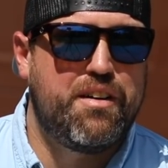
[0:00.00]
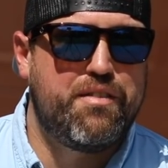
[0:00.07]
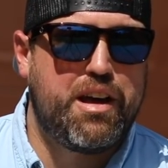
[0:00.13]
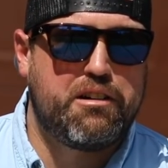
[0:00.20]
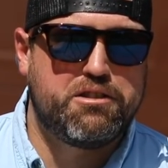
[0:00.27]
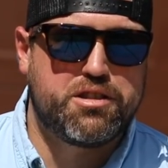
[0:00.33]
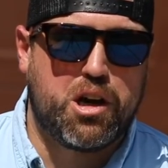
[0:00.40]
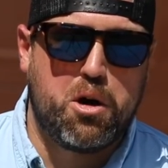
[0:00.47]

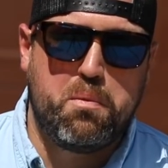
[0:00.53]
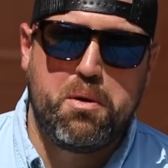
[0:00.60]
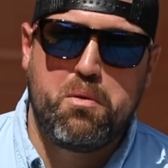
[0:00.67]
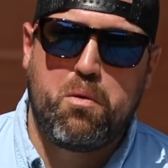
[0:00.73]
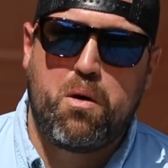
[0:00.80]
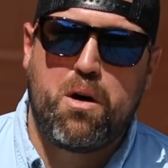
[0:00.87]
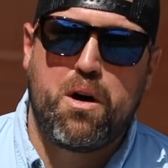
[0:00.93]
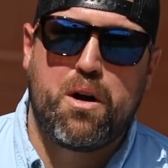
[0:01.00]
That was open
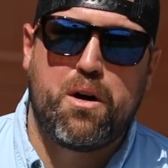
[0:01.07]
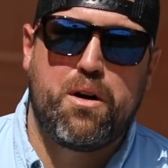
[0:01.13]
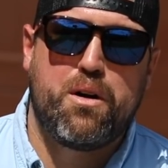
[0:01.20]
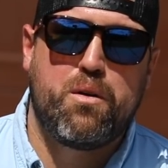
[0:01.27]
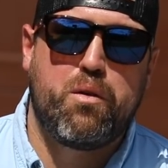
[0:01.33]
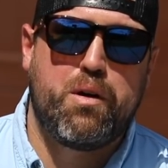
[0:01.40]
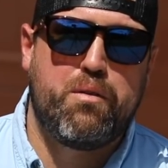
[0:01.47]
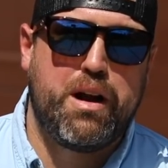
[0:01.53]

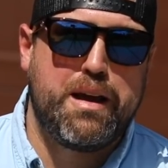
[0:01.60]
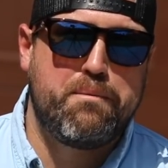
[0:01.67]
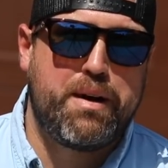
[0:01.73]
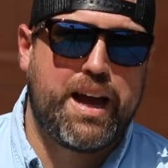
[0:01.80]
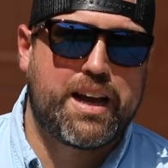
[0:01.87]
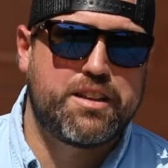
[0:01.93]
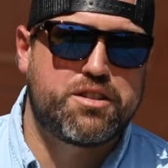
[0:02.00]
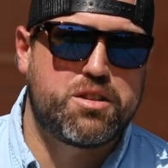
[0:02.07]
water. We ran
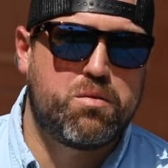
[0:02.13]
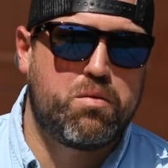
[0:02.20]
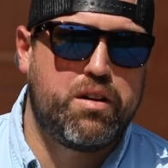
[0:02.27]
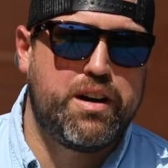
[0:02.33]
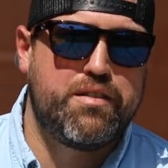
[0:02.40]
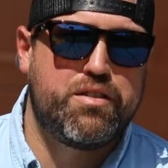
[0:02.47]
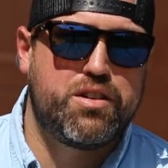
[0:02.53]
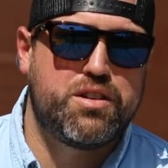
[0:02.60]
back in some
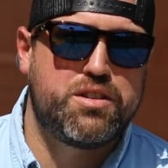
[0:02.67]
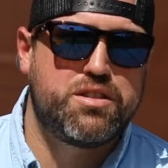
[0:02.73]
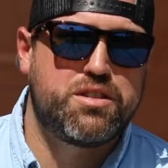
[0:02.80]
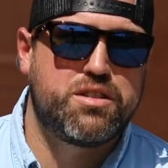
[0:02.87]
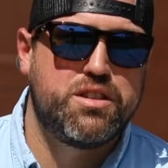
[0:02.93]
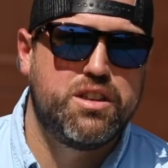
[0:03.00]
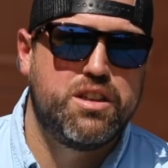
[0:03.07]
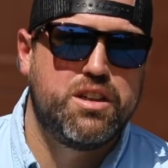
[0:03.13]

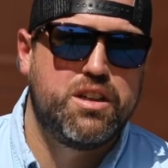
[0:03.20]
rivers.